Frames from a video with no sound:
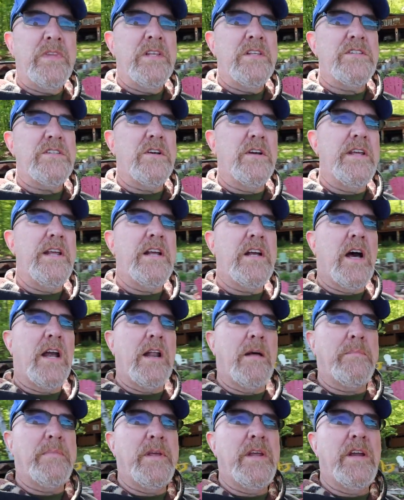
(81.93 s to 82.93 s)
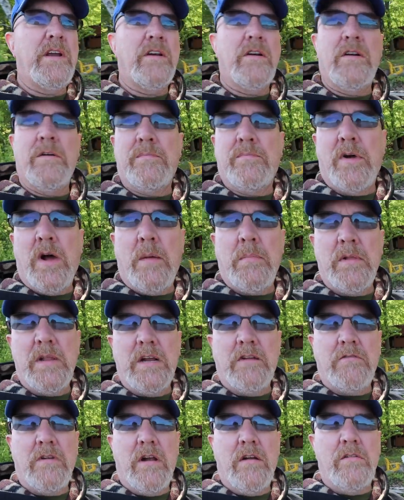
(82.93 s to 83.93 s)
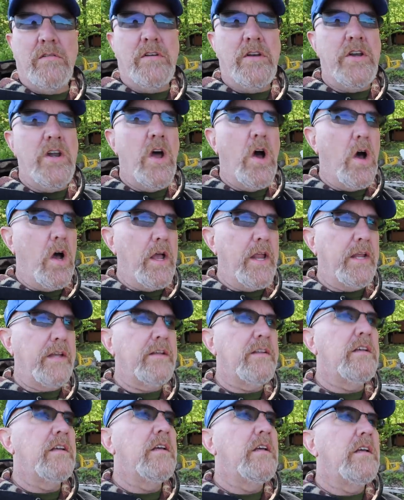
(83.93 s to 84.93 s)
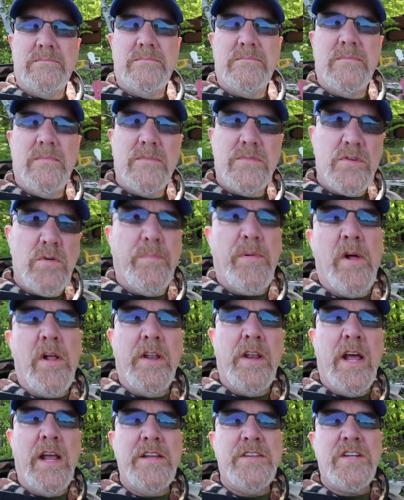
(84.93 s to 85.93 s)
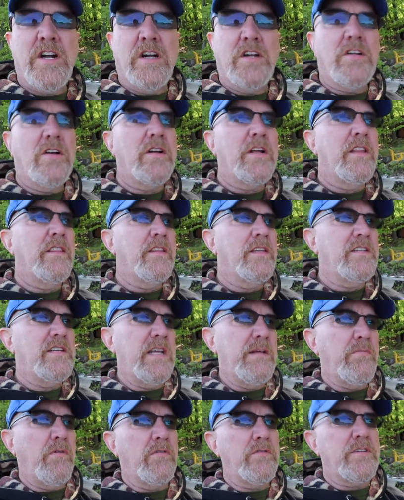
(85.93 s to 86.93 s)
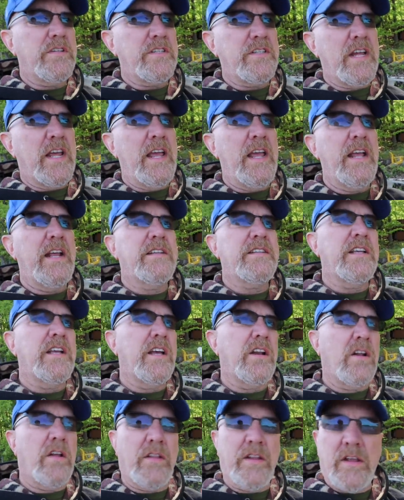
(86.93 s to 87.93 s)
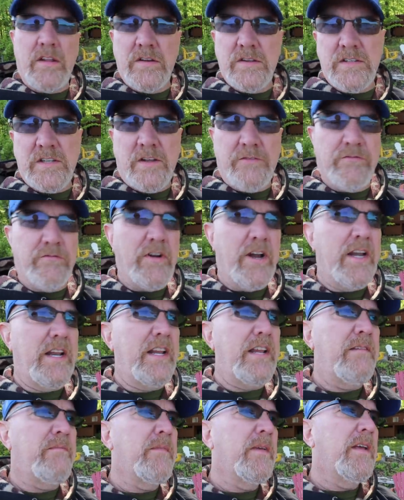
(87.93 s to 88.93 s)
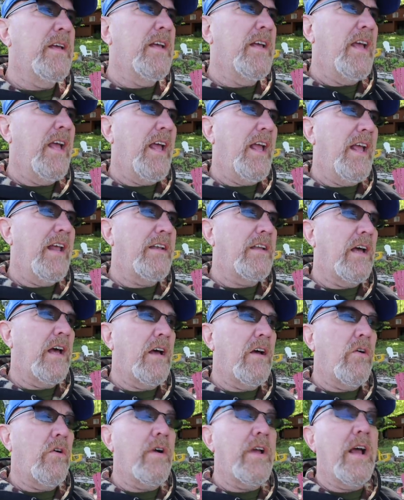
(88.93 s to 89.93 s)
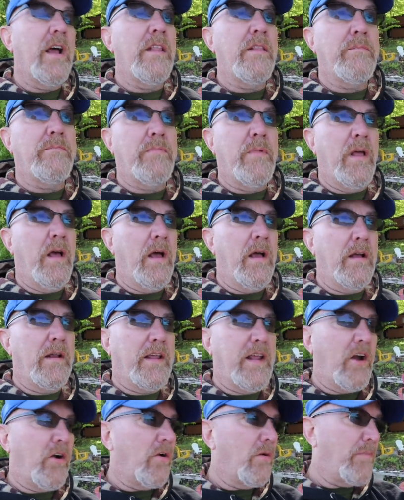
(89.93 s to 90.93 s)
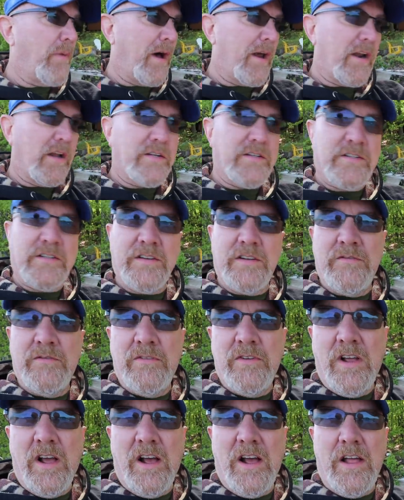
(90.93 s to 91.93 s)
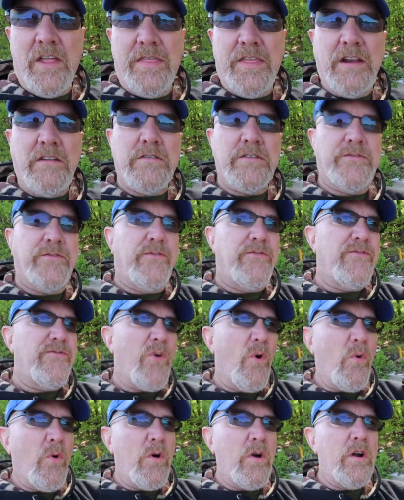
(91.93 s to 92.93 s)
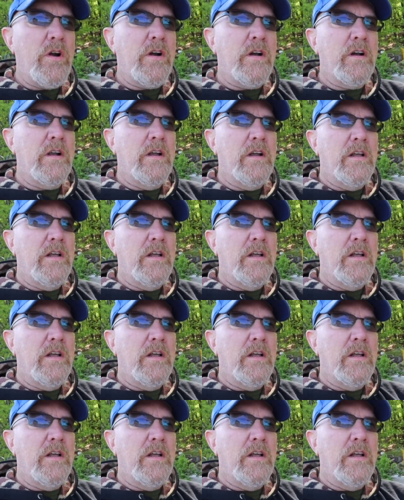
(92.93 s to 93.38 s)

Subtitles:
So he got up here probably around 9. So Paul and I started cooking the T-bone steaks and got all the other stuff ready. And Carol bought us, I think it was 4